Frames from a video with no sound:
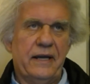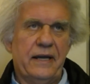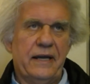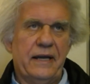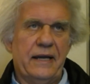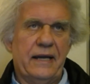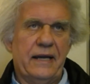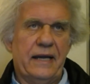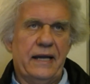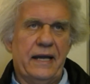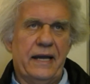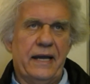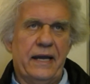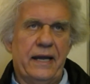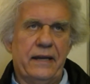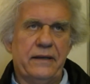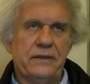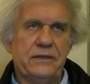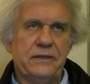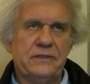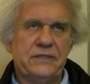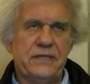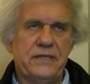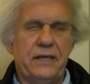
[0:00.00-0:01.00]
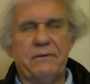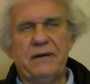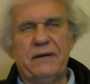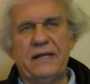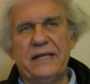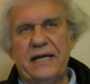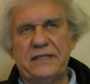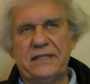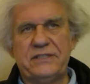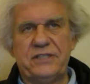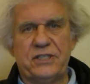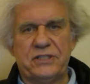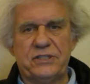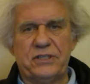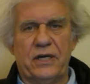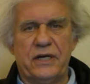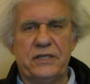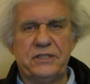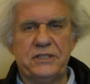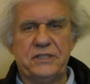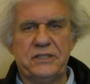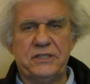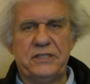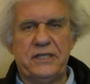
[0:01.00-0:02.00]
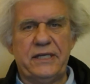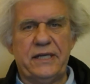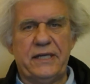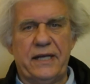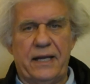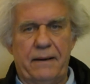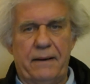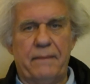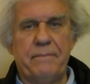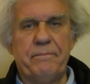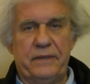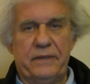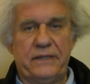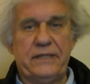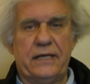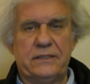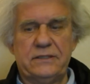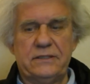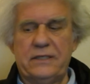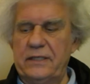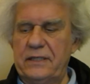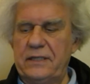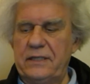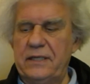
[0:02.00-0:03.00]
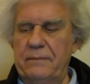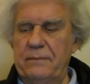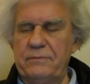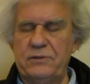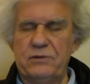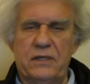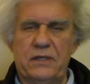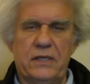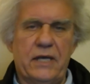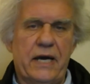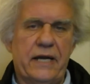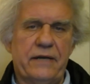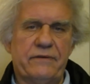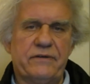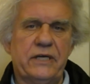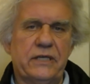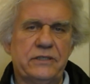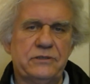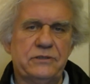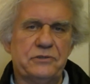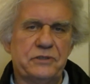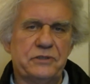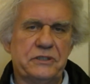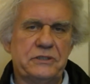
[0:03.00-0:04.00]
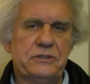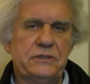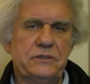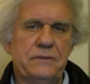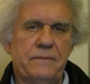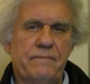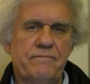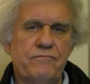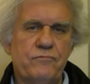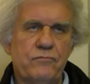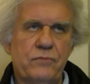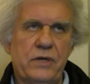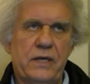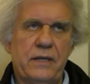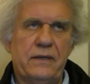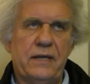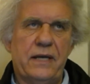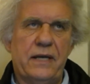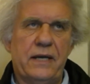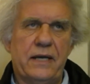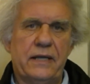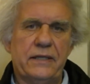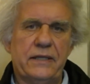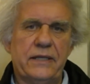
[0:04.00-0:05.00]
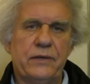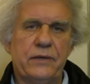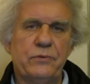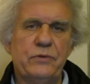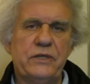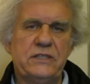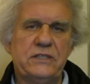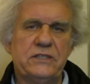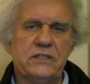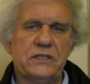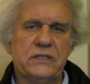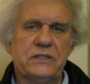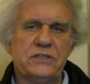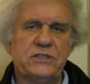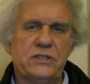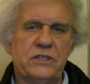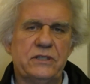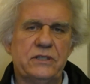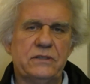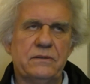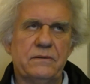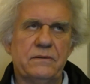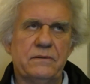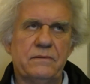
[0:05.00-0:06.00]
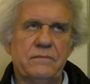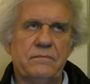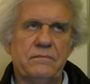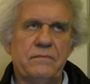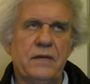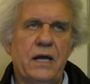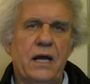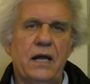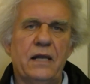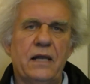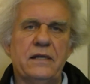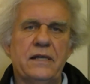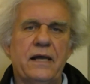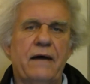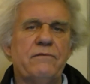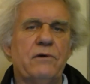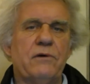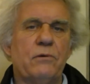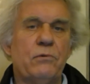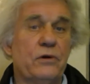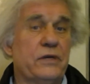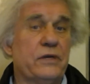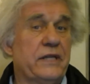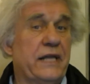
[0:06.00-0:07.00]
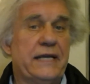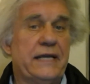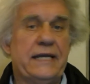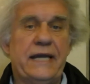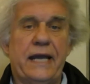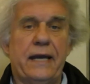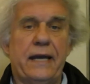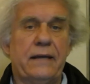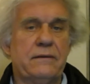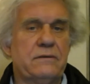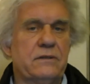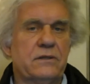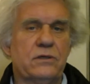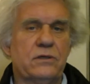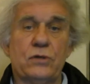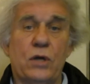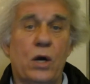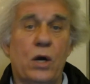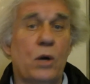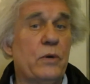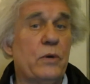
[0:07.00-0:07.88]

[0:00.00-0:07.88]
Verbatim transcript: And you say, well, that's just Argentina, but that's going to come to a lot of countries when uh, they reach a certain level where they can't grow